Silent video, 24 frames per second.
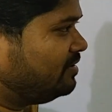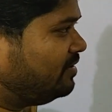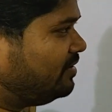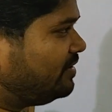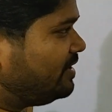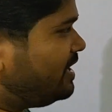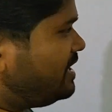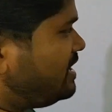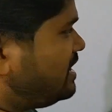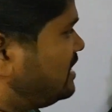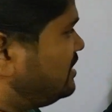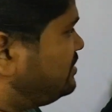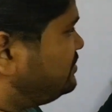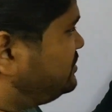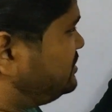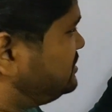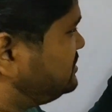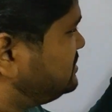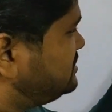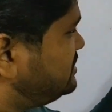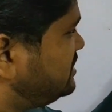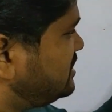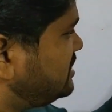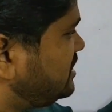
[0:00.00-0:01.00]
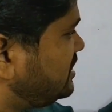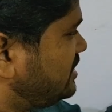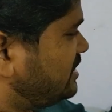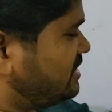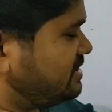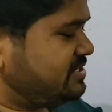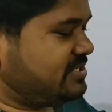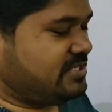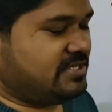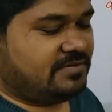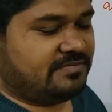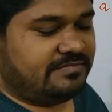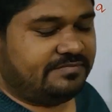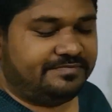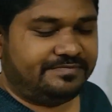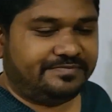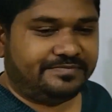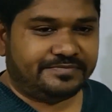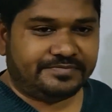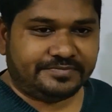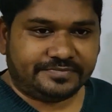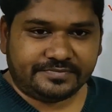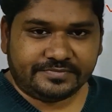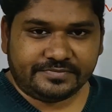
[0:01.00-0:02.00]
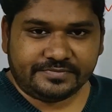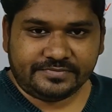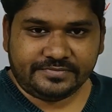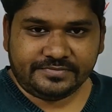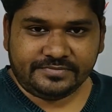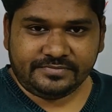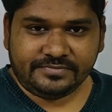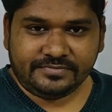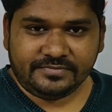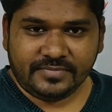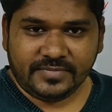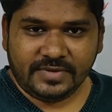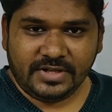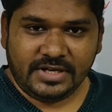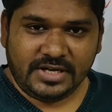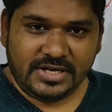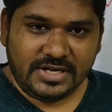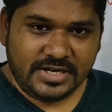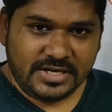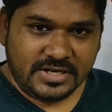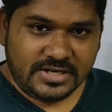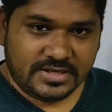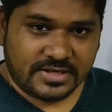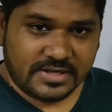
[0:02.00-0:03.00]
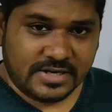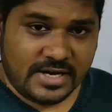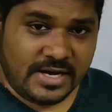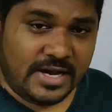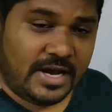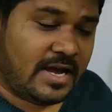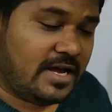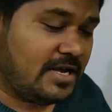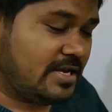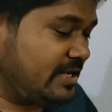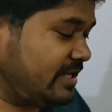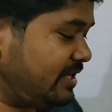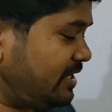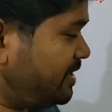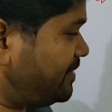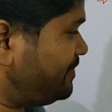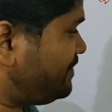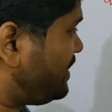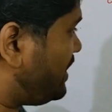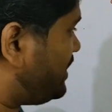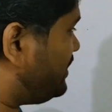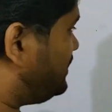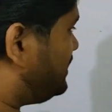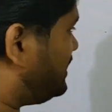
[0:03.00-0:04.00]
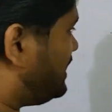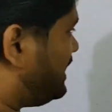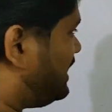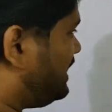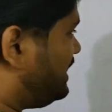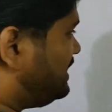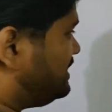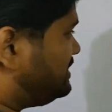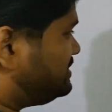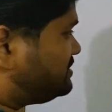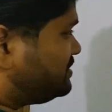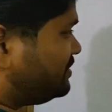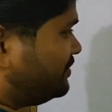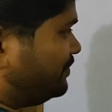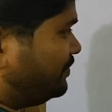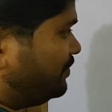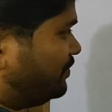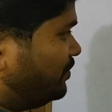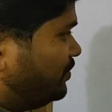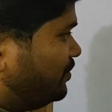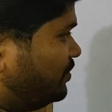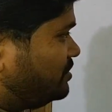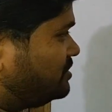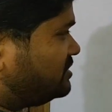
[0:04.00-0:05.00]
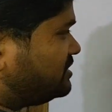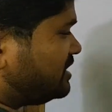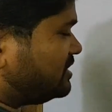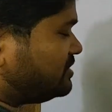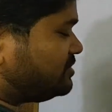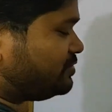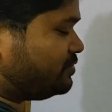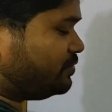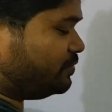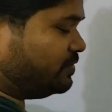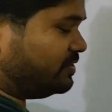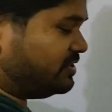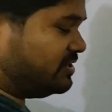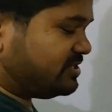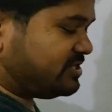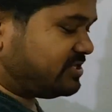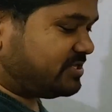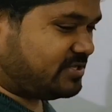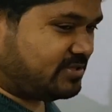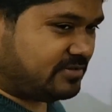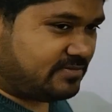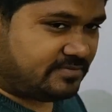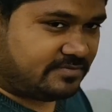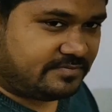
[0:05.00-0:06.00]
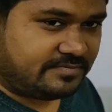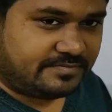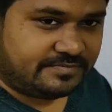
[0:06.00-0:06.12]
Okay, now this is the condition. Clear? If I will add some more charge to it,